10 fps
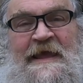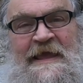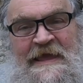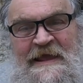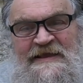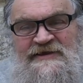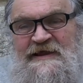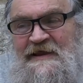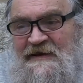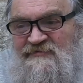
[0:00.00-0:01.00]
Here
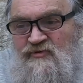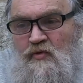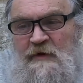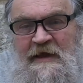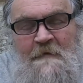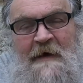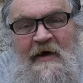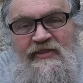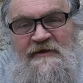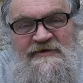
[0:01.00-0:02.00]
deal is talking
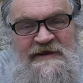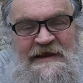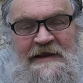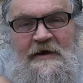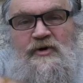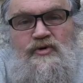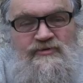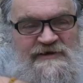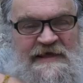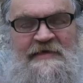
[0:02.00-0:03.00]
about the dealer who
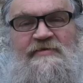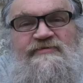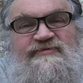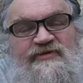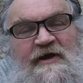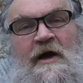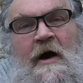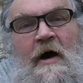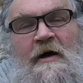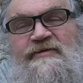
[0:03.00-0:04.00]
deals the
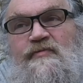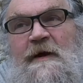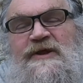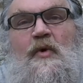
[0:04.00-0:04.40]
cards when